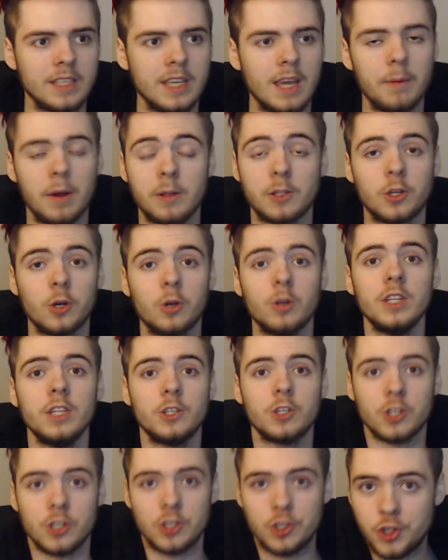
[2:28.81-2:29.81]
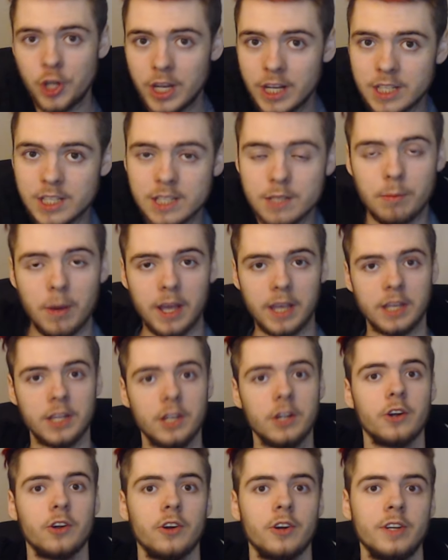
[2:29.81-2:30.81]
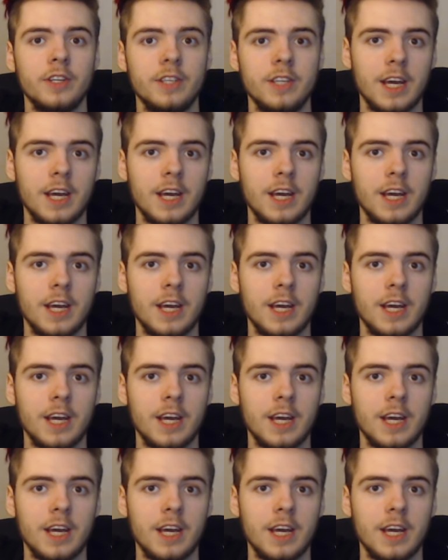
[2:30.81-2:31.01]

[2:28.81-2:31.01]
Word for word: Yeah, man, totally just jinxed my year.